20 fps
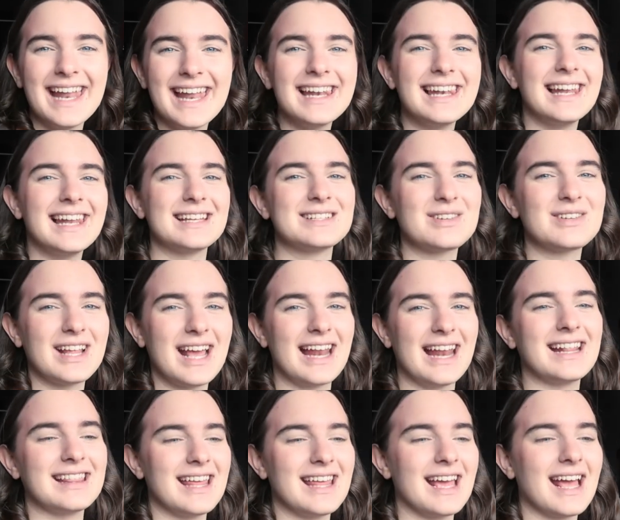Literally
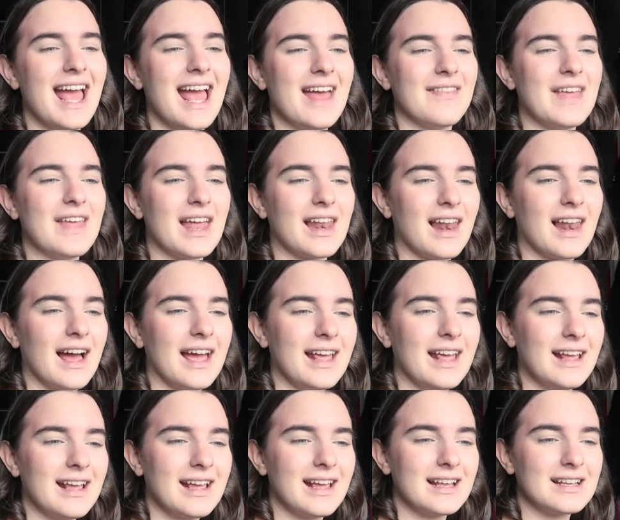anything. They're
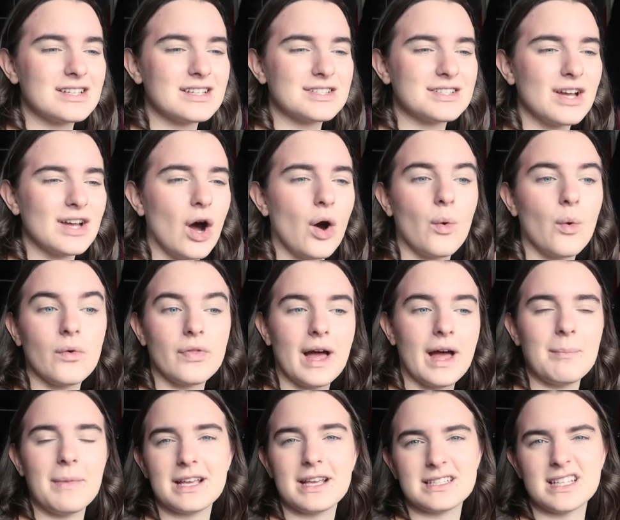like, just, oh,
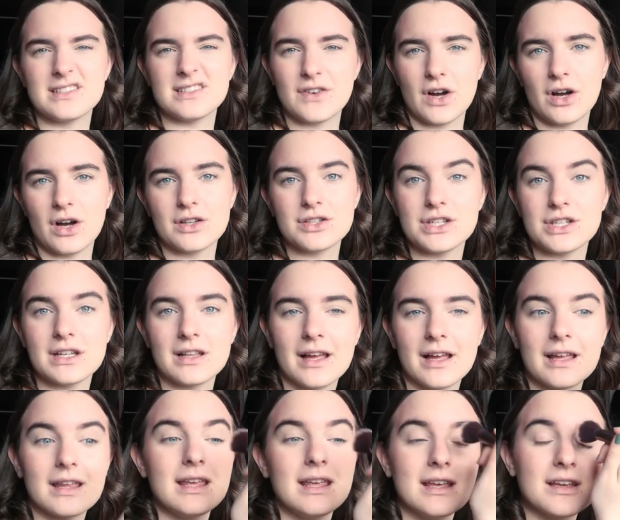that makes sense for Archie,
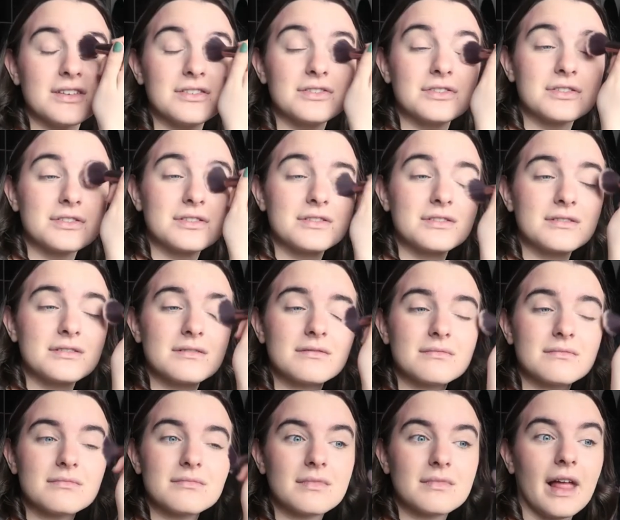like he can just
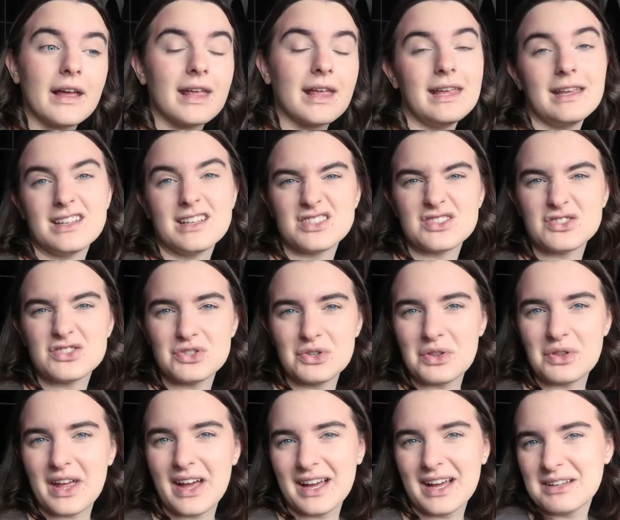do
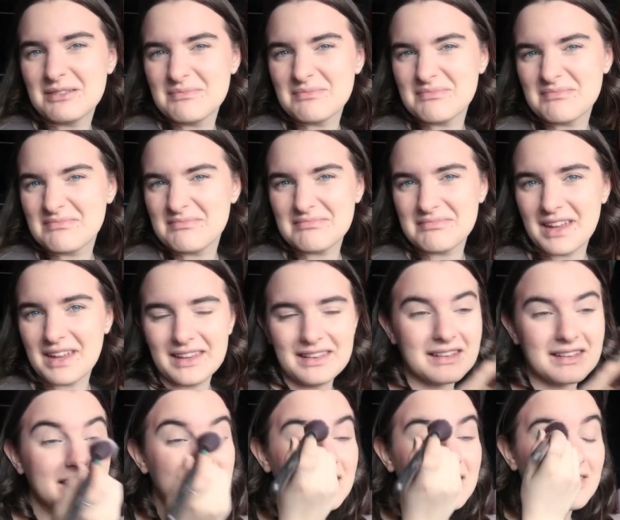that,
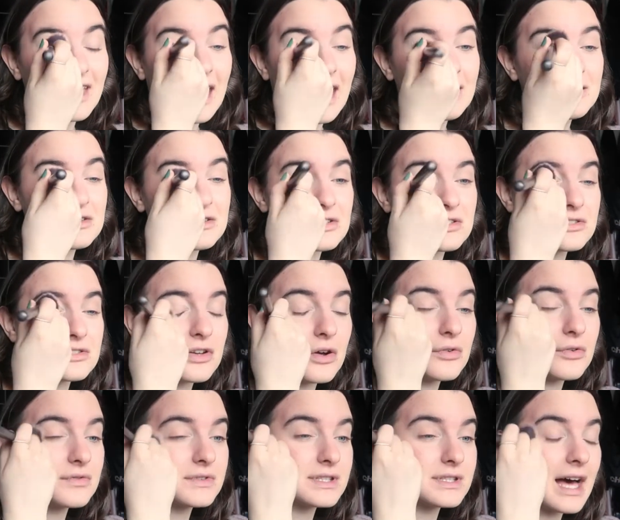and that just
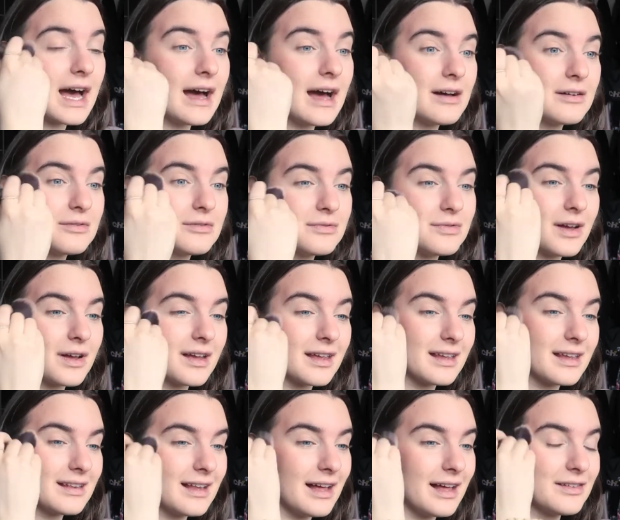solves that
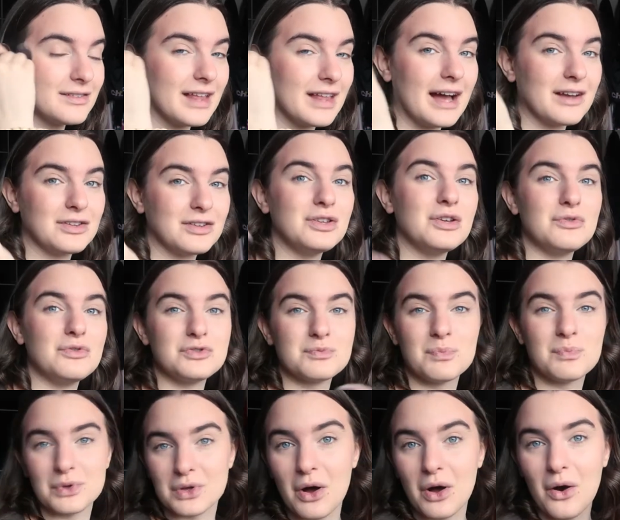fucking, like that huge
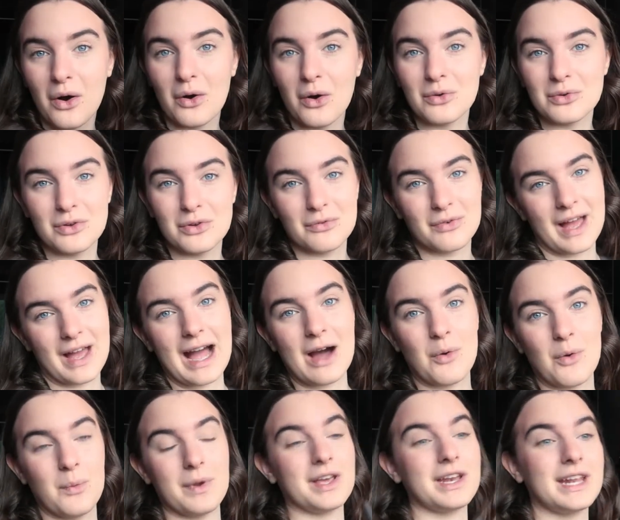plot hole of how
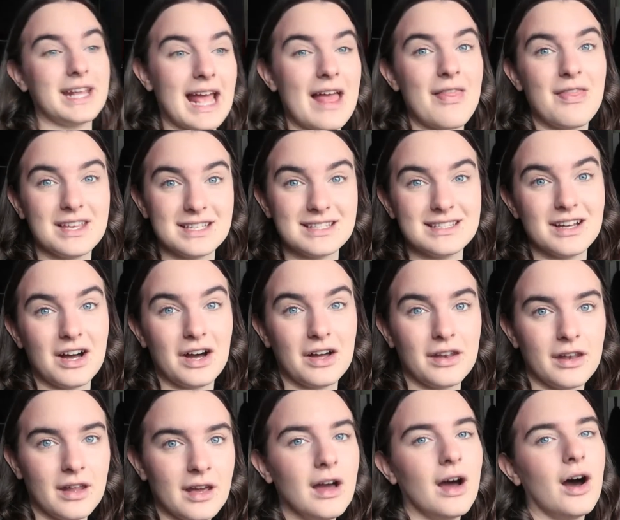we're gonna get this
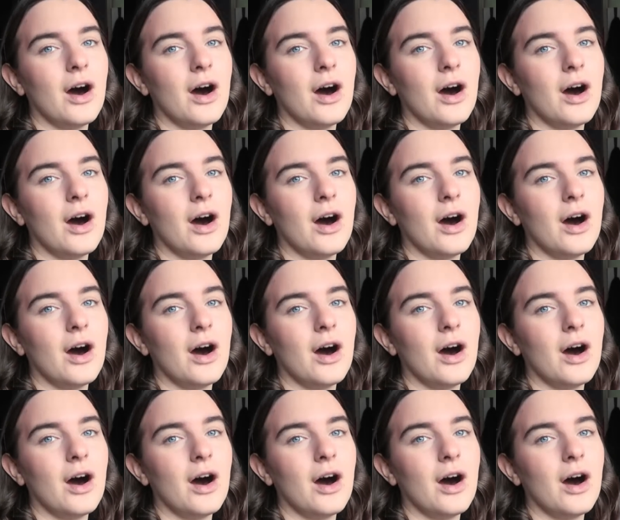done.